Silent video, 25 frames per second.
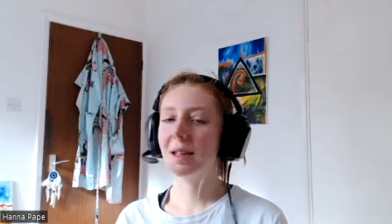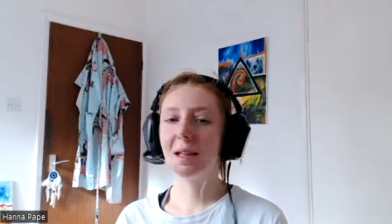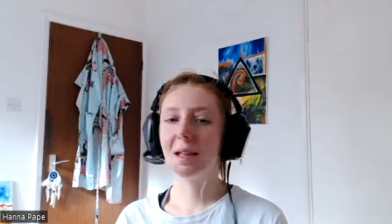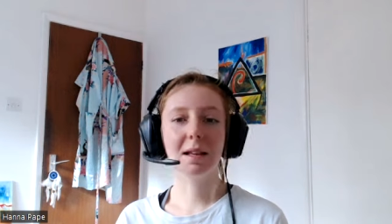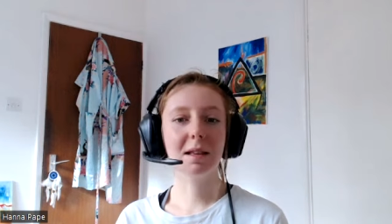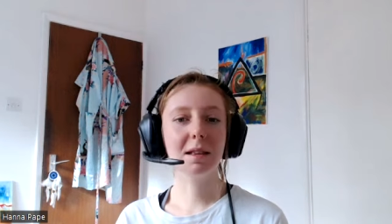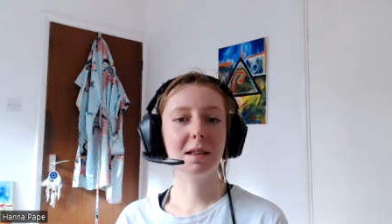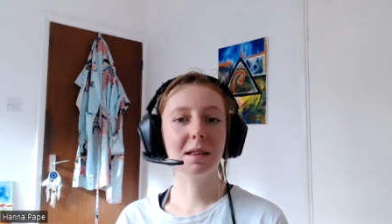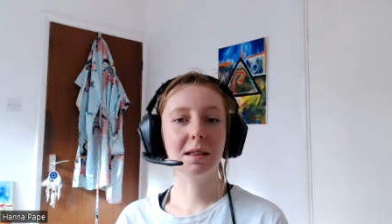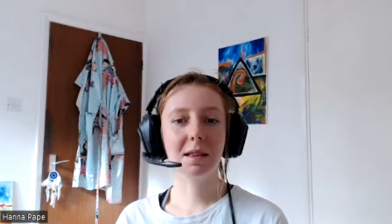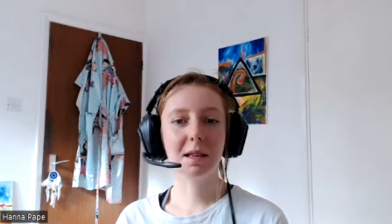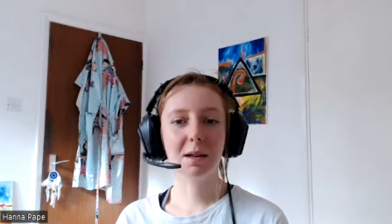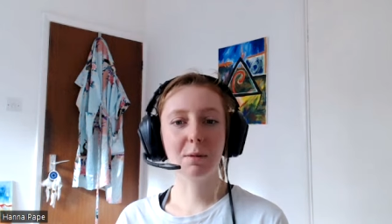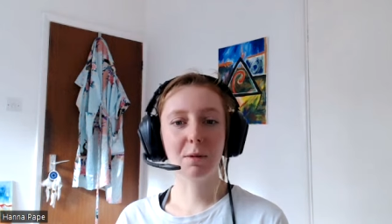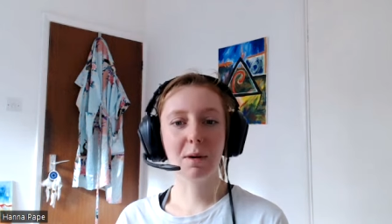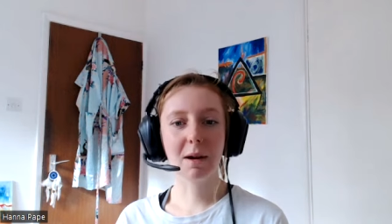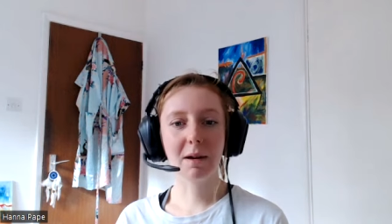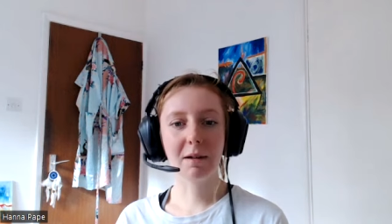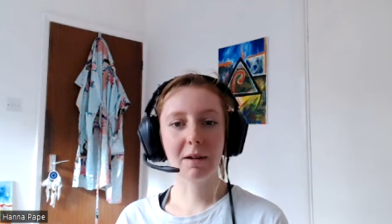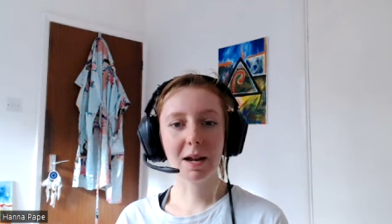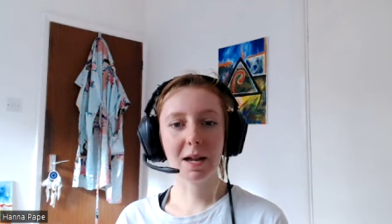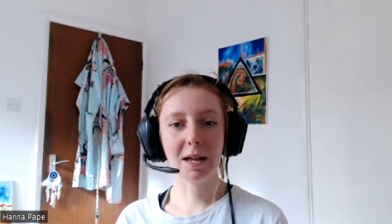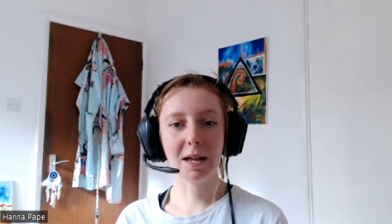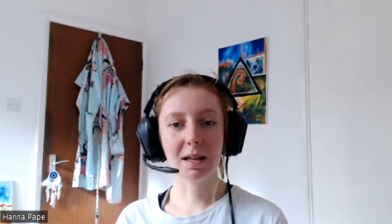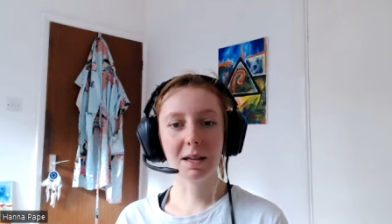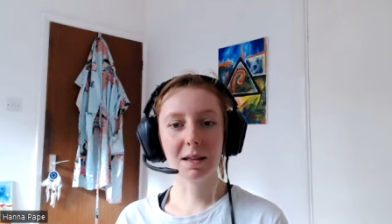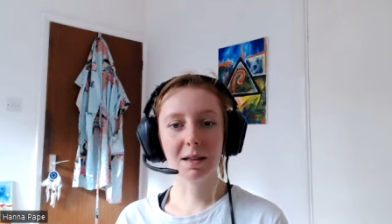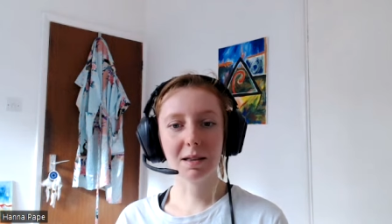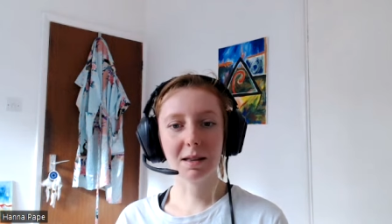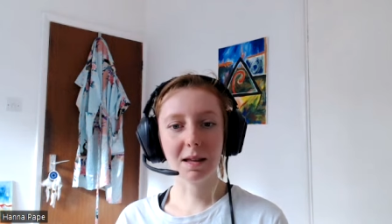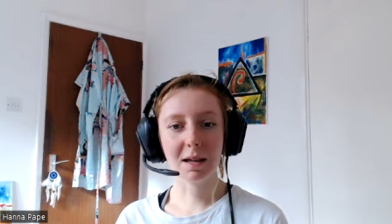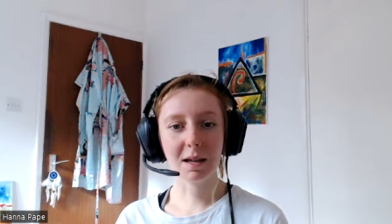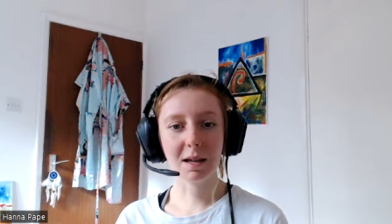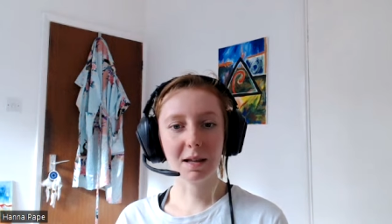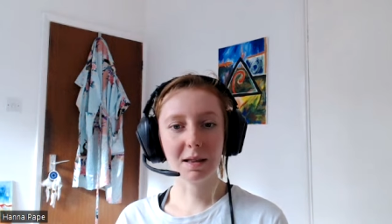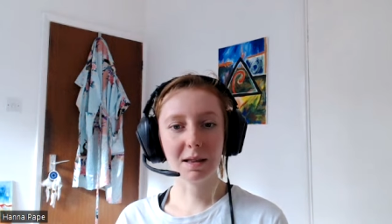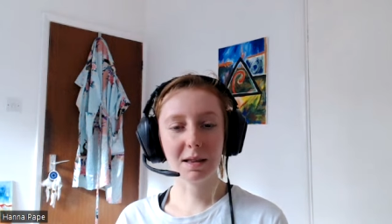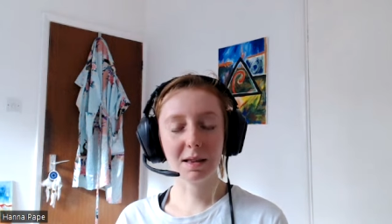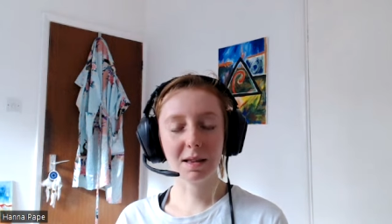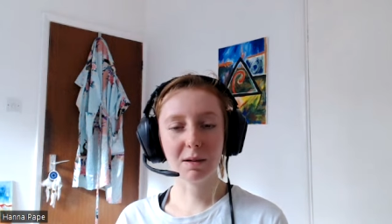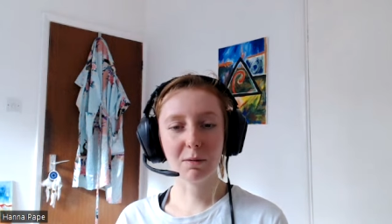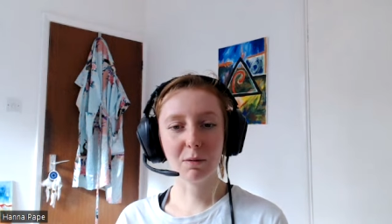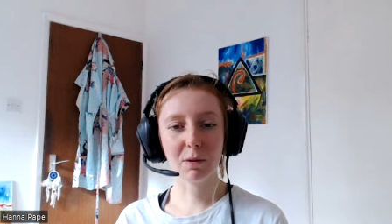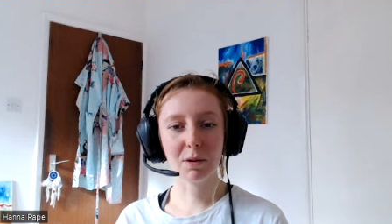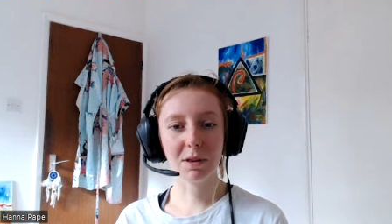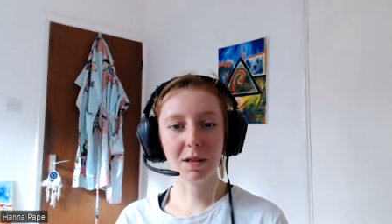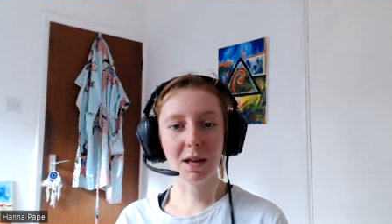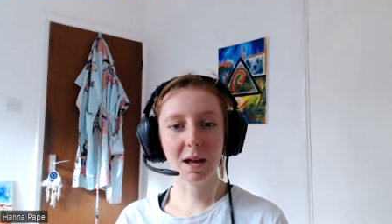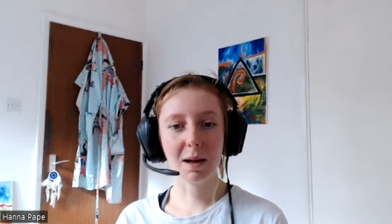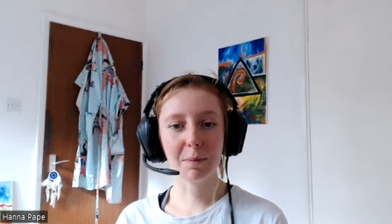they can see where it is, they can see
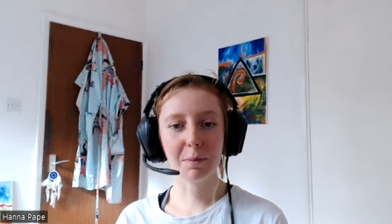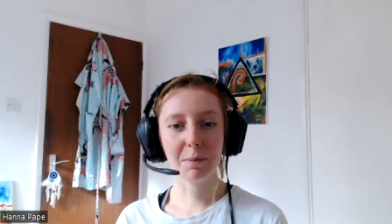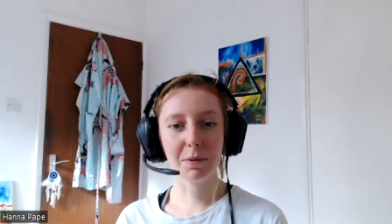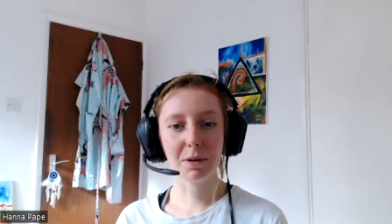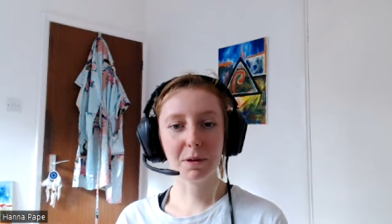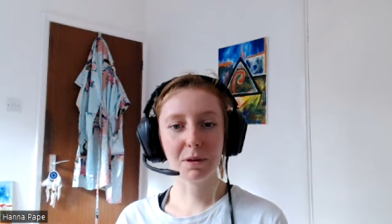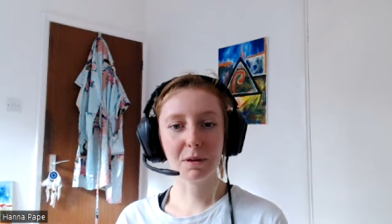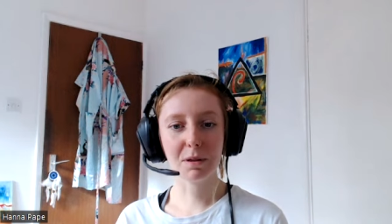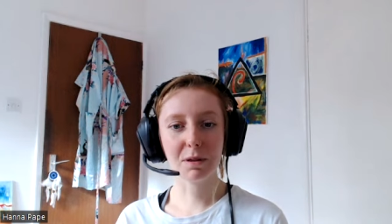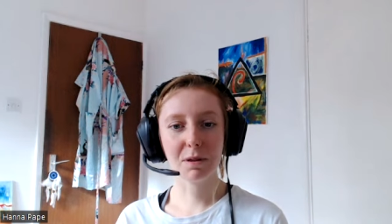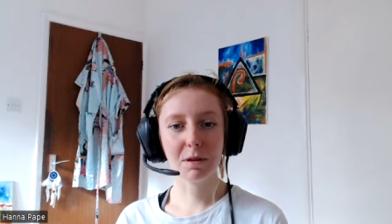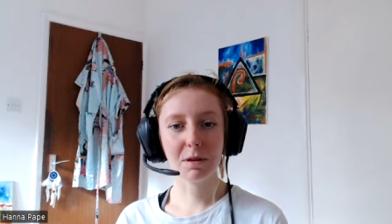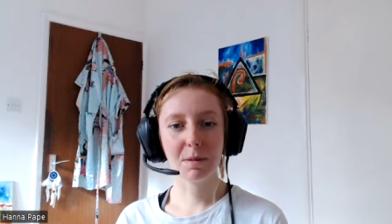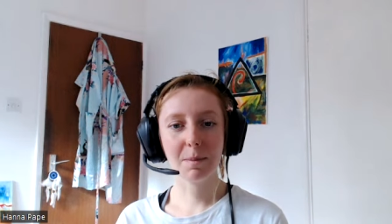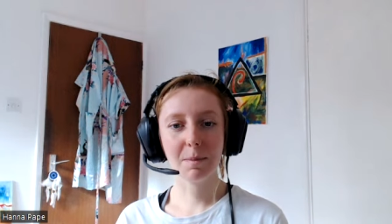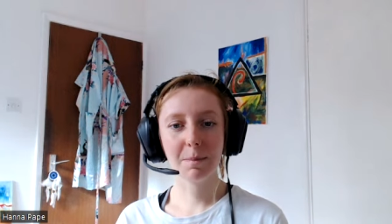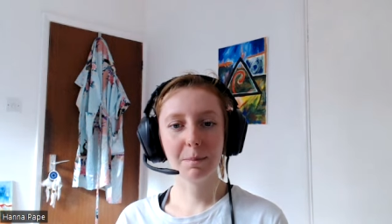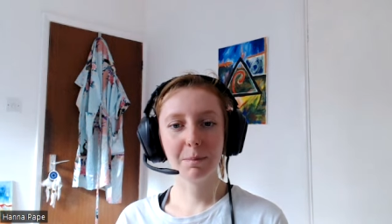what's happened.